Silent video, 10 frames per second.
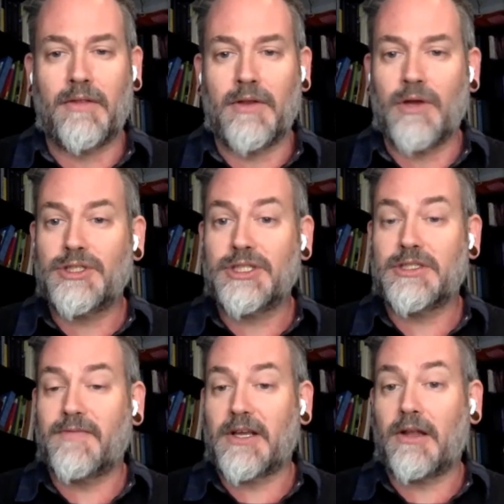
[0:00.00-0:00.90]

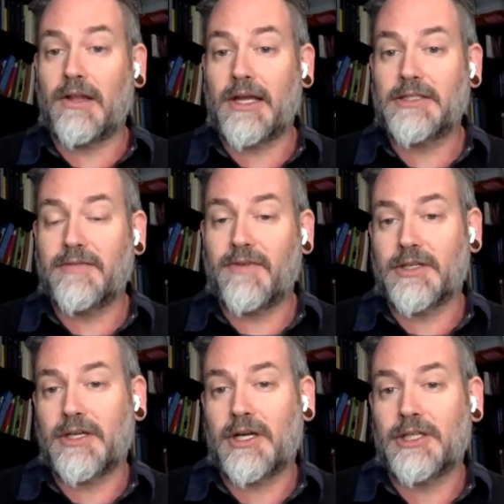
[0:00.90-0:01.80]
notions of the collective
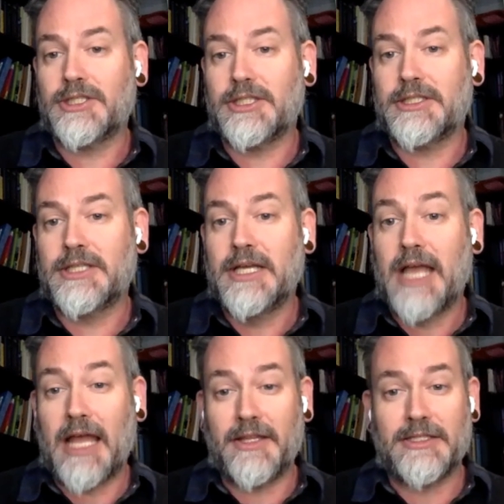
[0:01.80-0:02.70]
unconscious
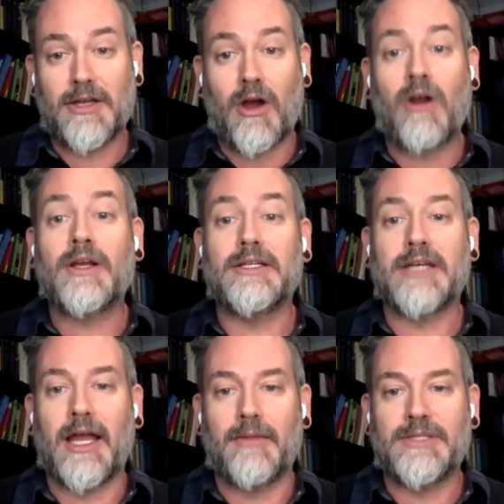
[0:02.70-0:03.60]
and these
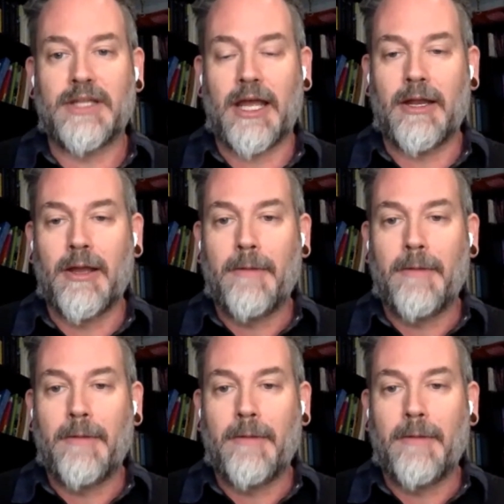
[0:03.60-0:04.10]
archetypes that